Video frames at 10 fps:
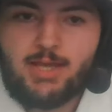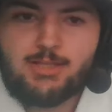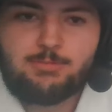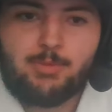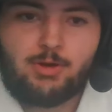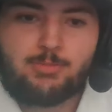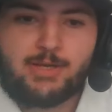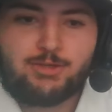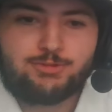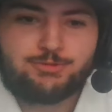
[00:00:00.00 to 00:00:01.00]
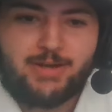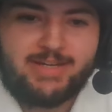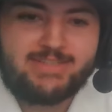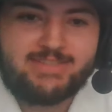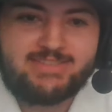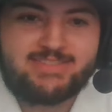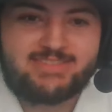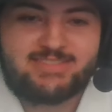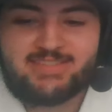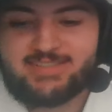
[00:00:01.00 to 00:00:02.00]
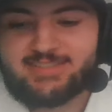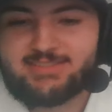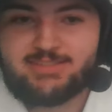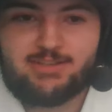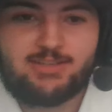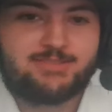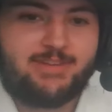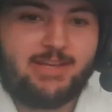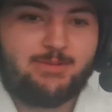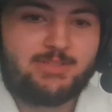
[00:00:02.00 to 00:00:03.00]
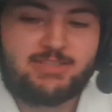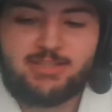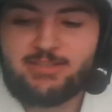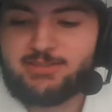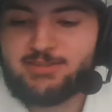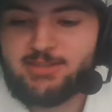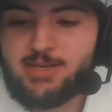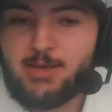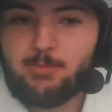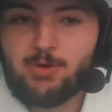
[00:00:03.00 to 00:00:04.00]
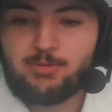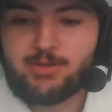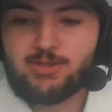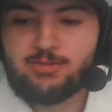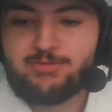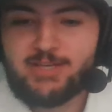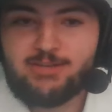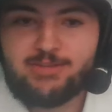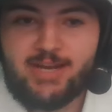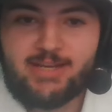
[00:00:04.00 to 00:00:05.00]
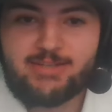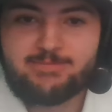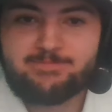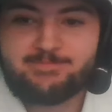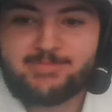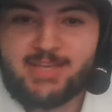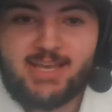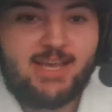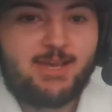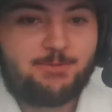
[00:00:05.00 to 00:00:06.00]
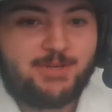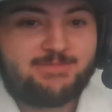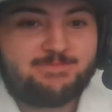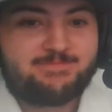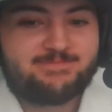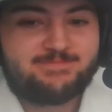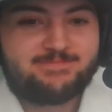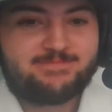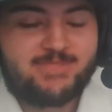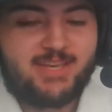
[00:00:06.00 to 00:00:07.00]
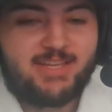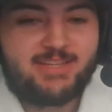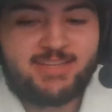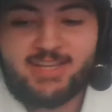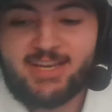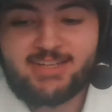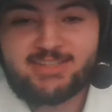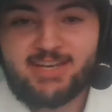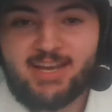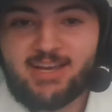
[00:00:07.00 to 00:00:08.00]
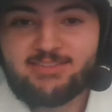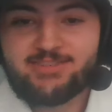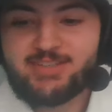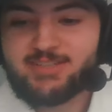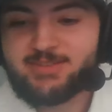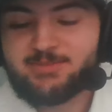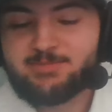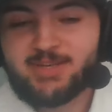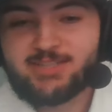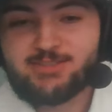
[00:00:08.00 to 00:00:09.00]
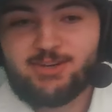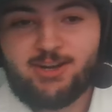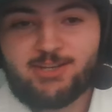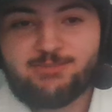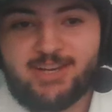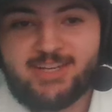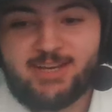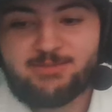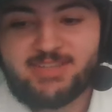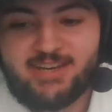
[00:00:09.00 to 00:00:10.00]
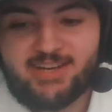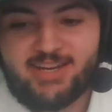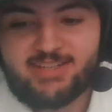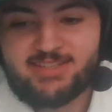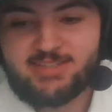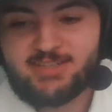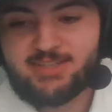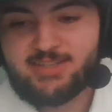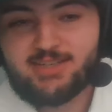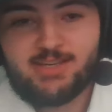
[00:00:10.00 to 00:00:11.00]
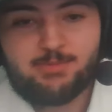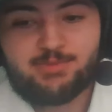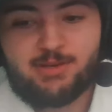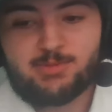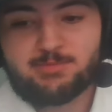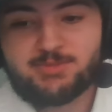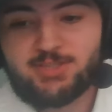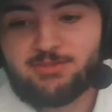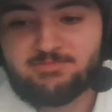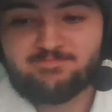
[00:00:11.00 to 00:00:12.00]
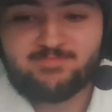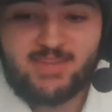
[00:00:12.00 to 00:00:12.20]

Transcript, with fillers: Hello Pokemon Go trainers! It is Yox today with another Pokemon Go video and, well, not gonna have a Mega Lucario Raid Day without any problems. So,